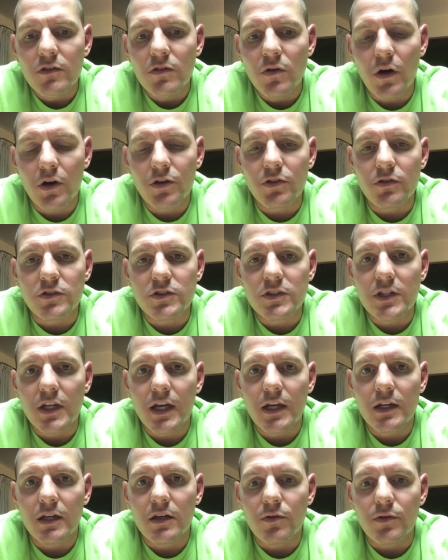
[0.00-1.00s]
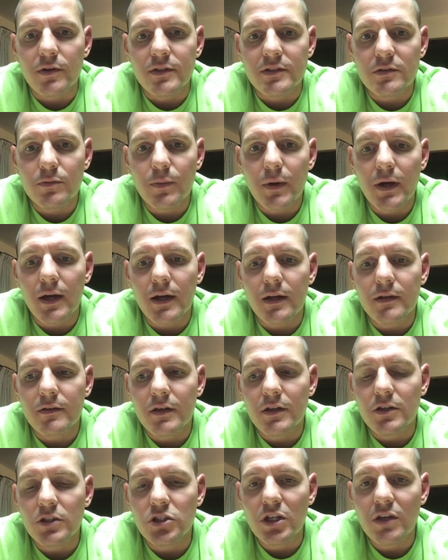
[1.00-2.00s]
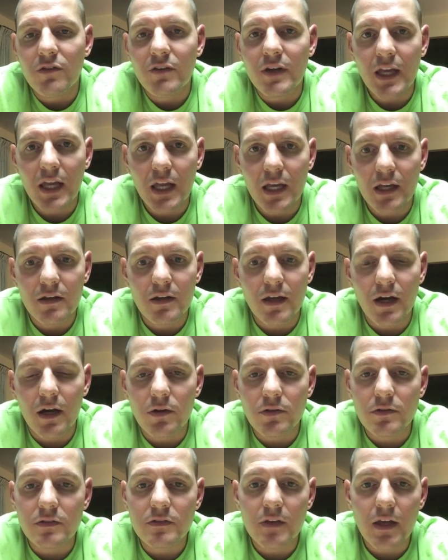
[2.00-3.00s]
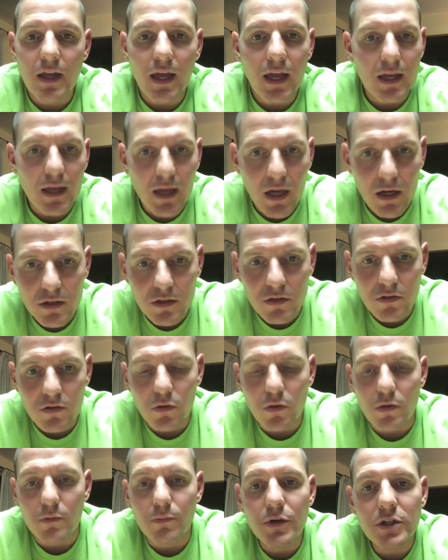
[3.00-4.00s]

to understand and respect and give a handout and say, hey, how you doing?